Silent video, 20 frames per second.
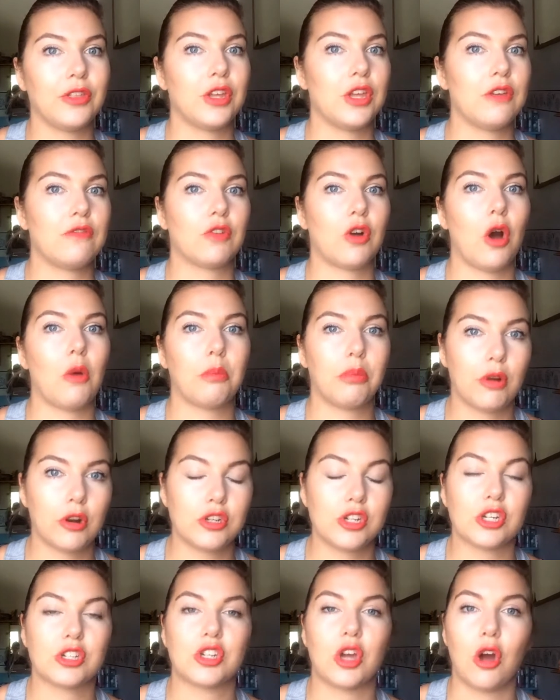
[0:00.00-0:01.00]
that you've got
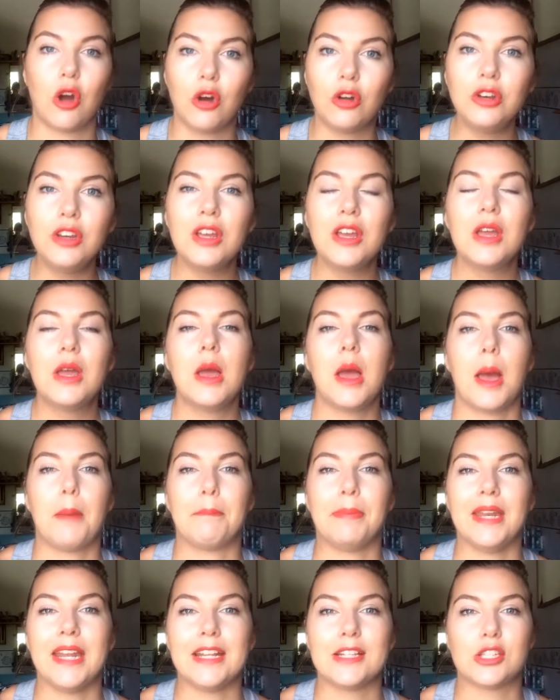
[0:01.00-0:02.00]
product on,
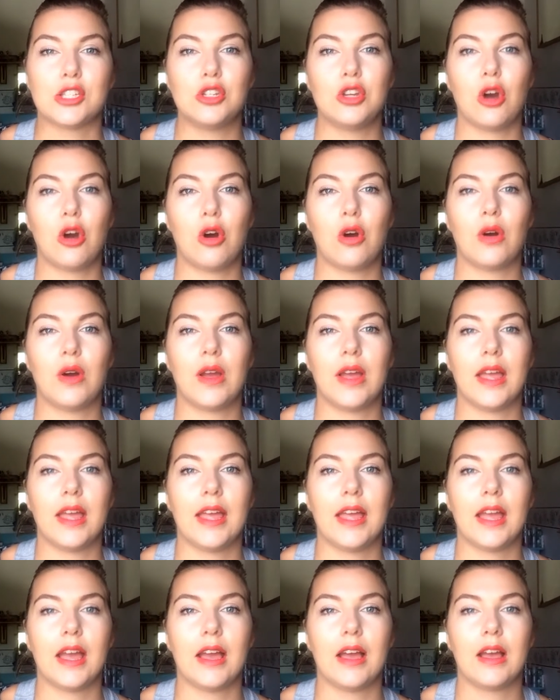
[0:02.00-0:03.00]
but it's not
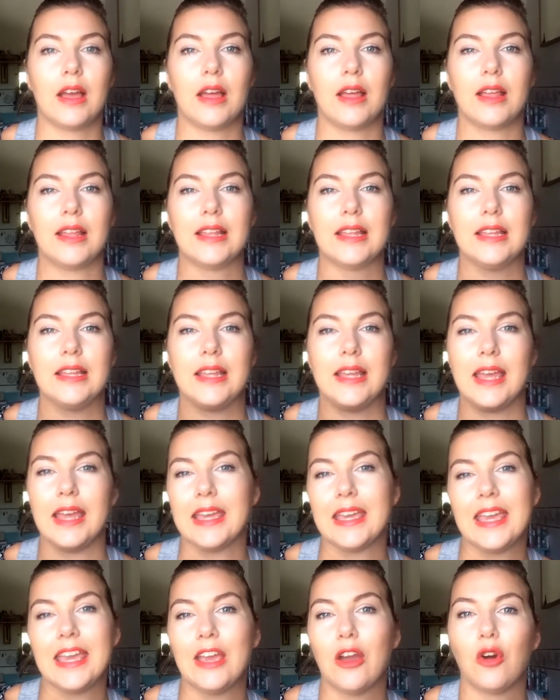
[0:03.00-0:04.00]

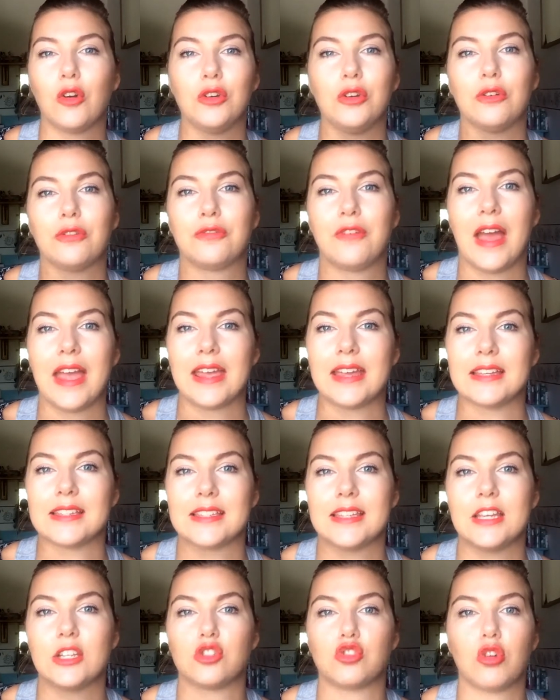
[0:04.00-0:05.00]
icky on your
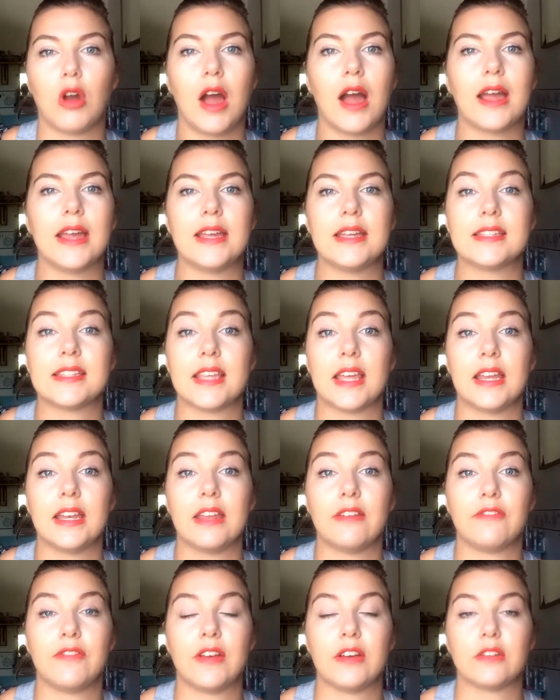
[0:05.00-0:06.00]
face. It dries
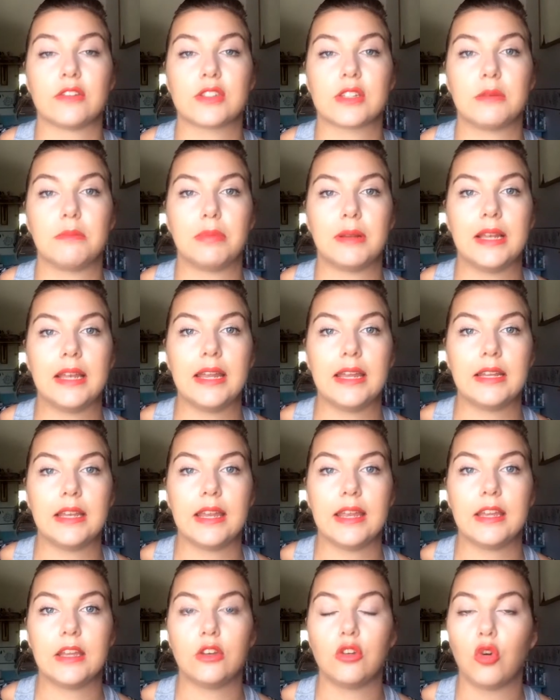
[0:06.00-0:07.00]
and it feels
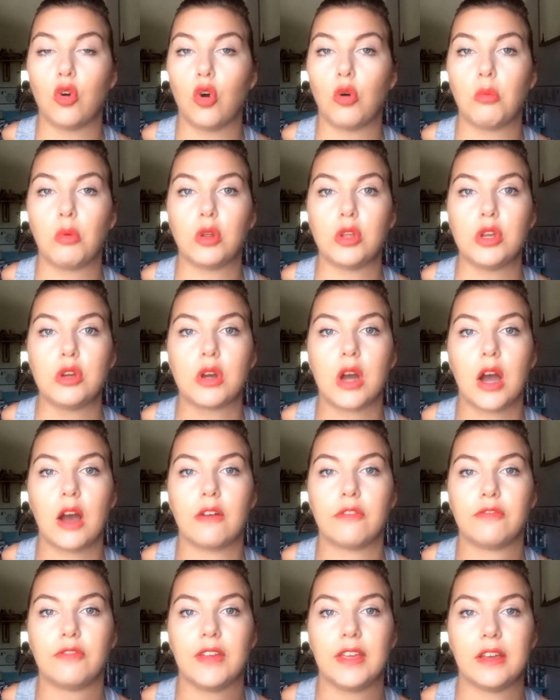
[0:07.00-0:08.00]
completely normal. You
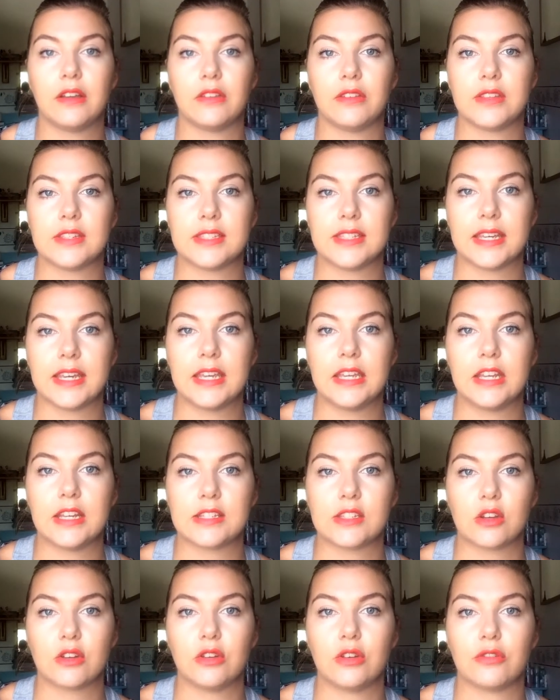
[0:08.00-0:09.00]
can't feel the
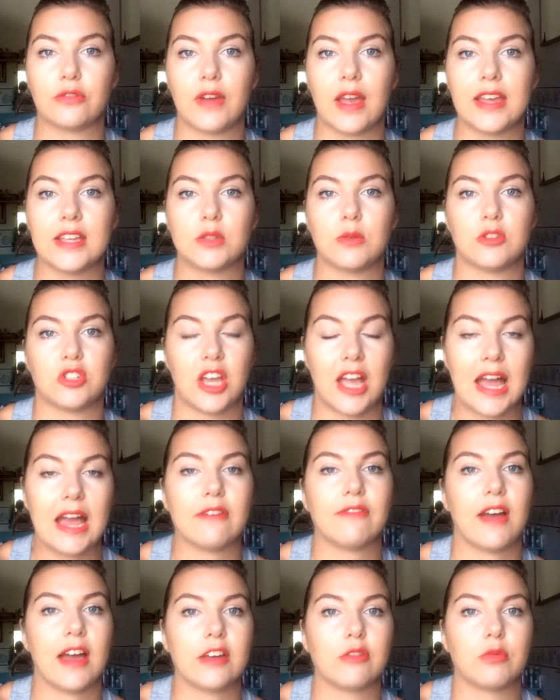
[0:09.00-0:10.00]
stickiness on your face, which I
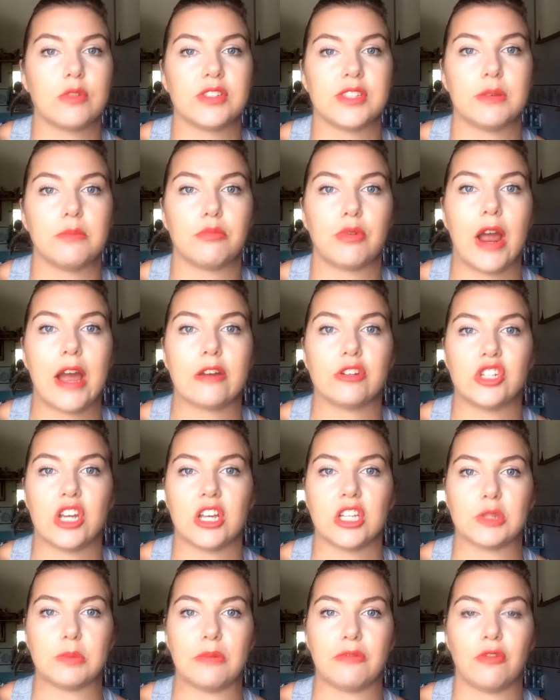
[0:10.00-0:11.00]
have had with some brow
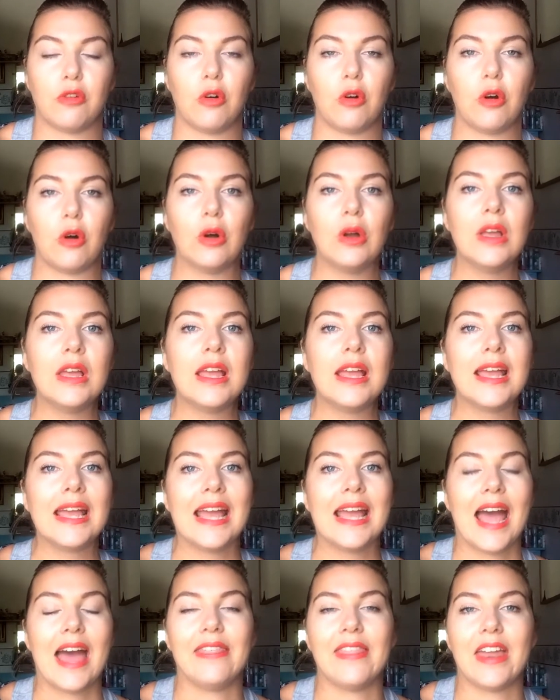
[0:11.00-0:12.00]
gels before.
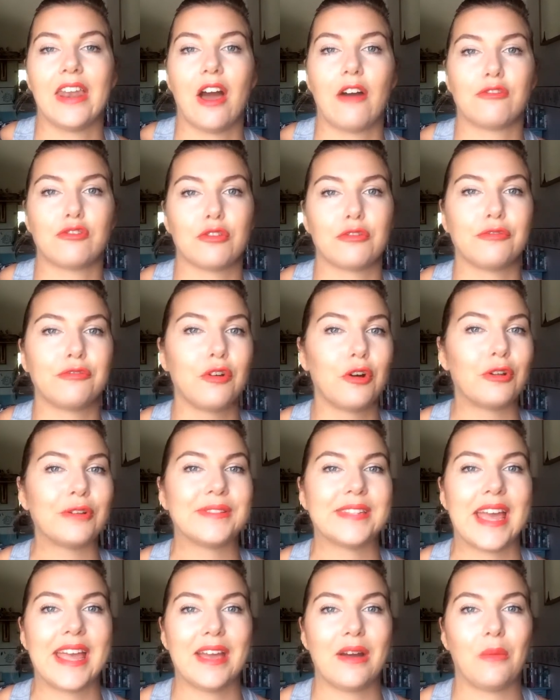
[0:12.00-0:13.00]
And then after a
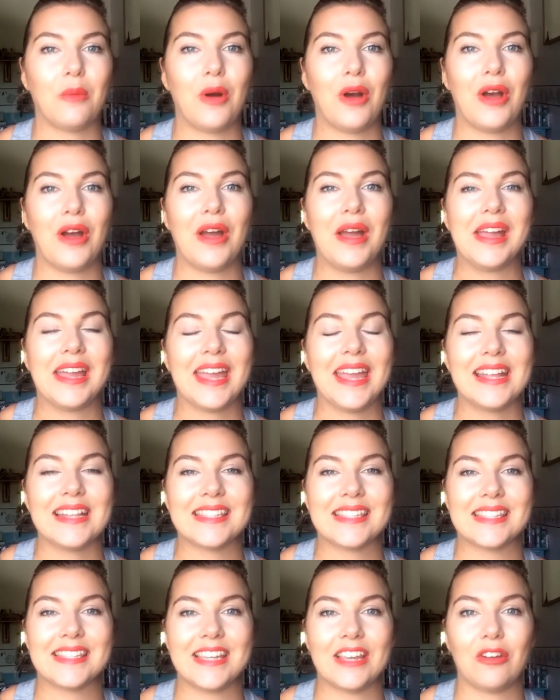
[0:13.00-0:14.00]
full day at work,
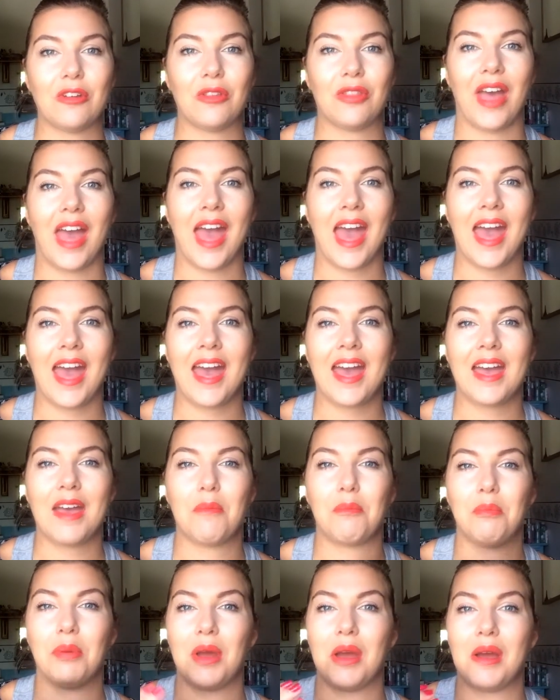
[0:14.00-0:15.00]
it's still
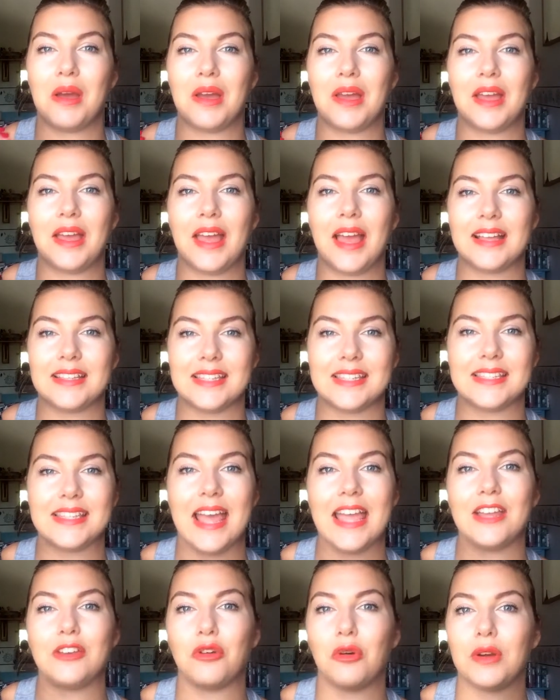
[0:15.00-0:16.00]
there, but as I
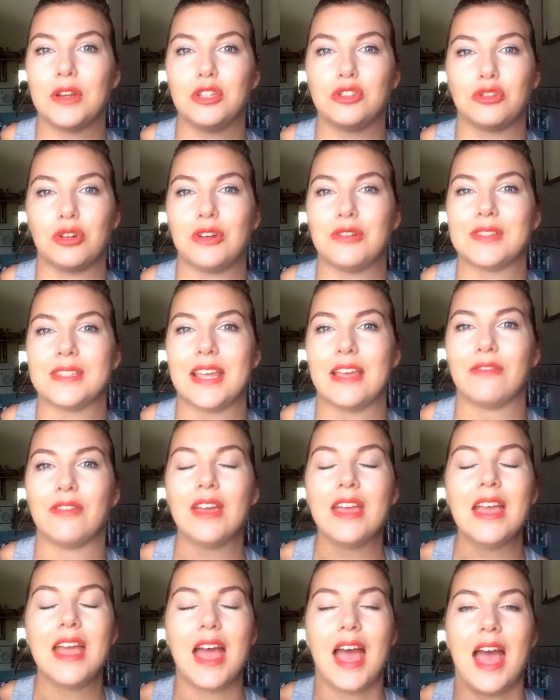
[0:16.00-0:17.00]
say, not intrusive,
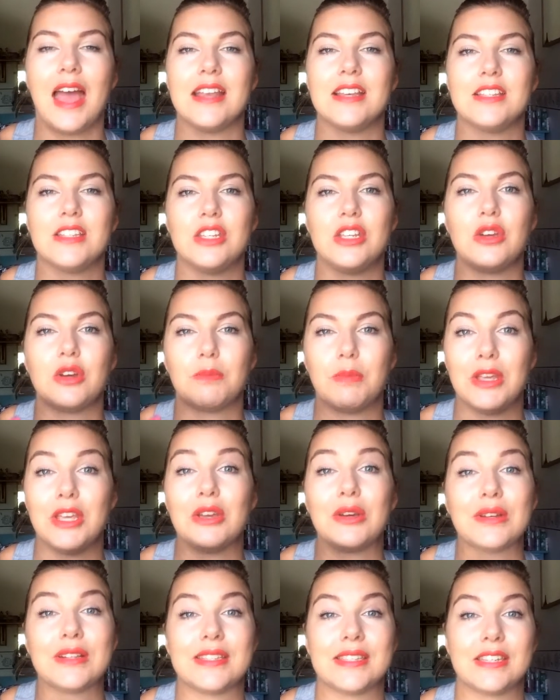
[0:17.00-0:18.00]
and but
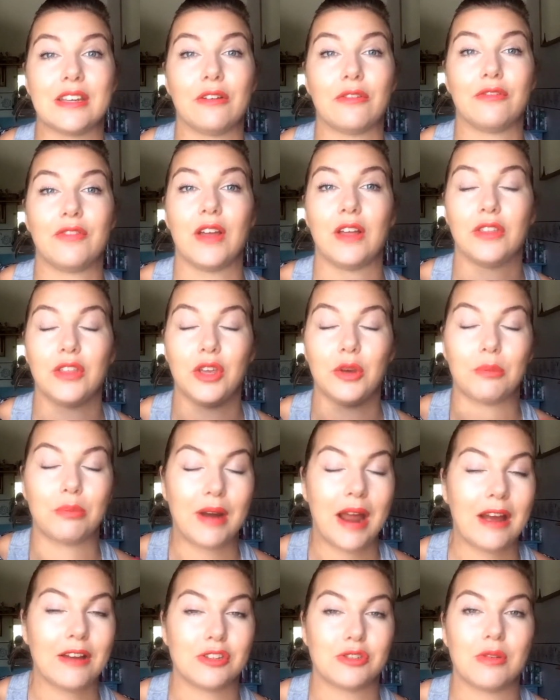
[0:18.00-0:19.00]
you can still feel that your
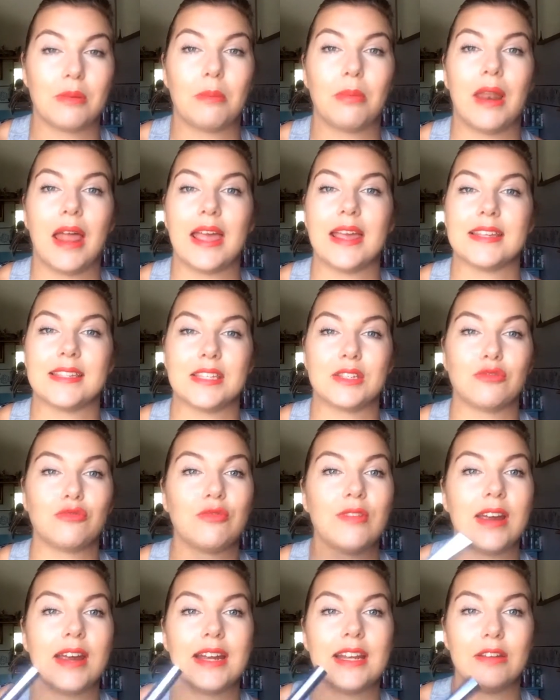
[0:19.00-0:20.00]
brows are in place. It's
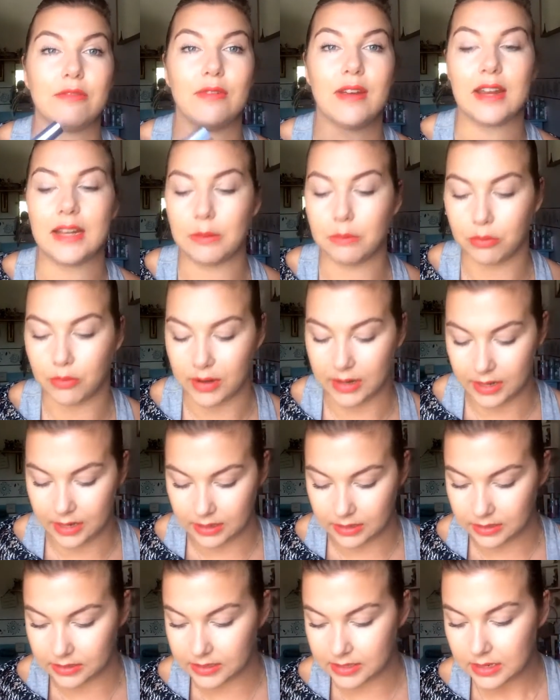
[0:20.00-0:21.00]
really
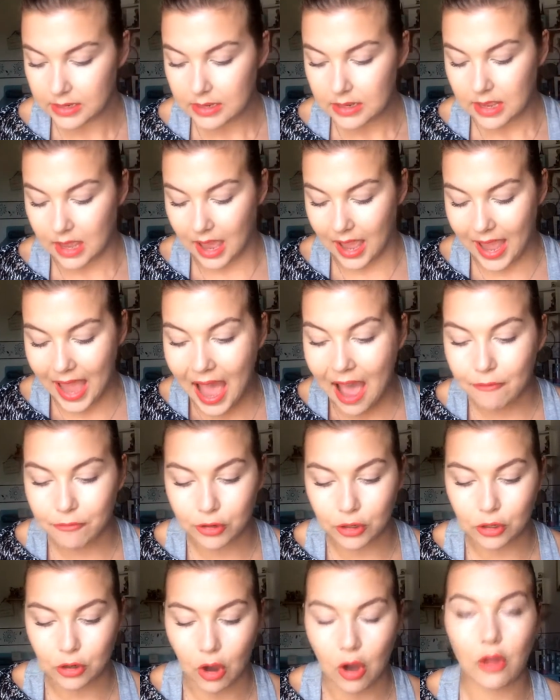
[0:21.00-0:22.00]
brilliant. I
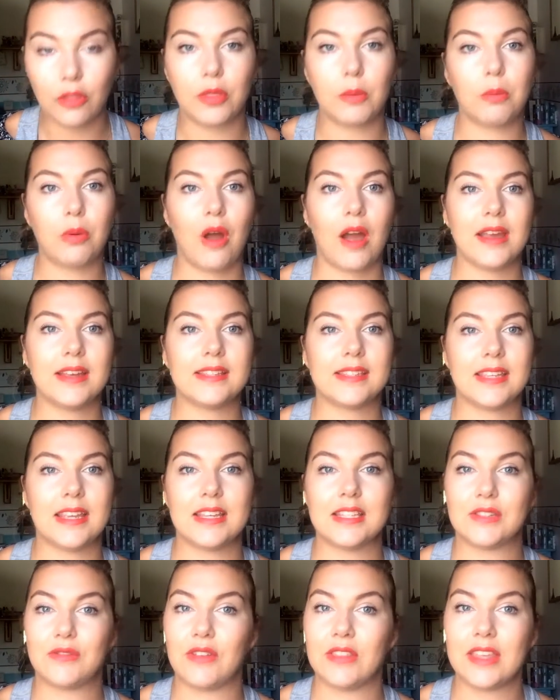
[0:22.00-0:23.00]
haven't got the
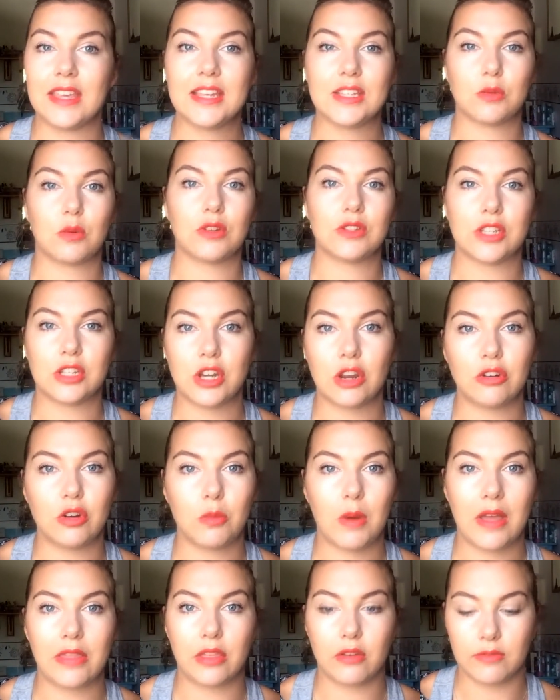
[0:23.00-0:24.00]
prices for these ones. I don't
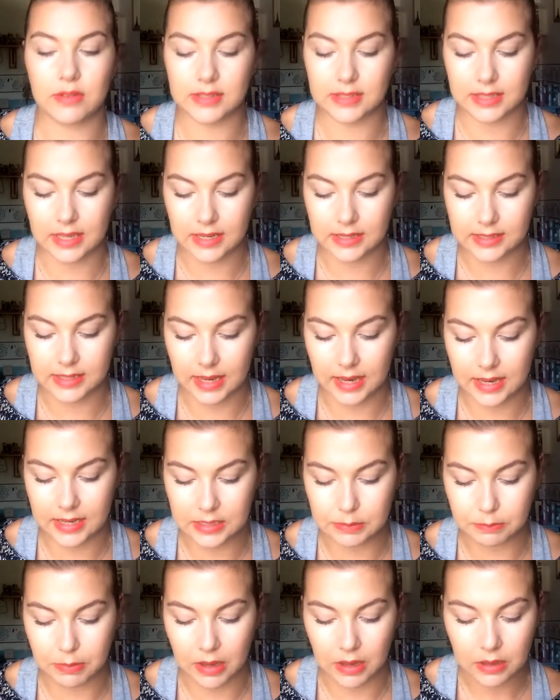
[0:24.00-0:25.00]
know where the receipt
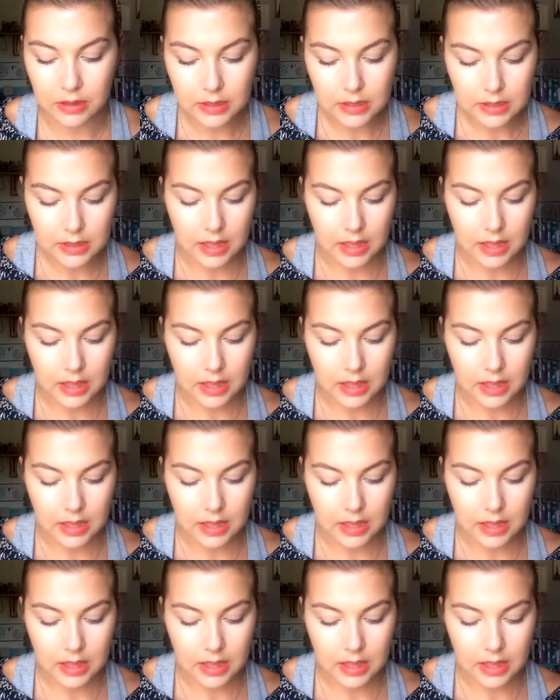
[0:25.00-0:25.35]
is, but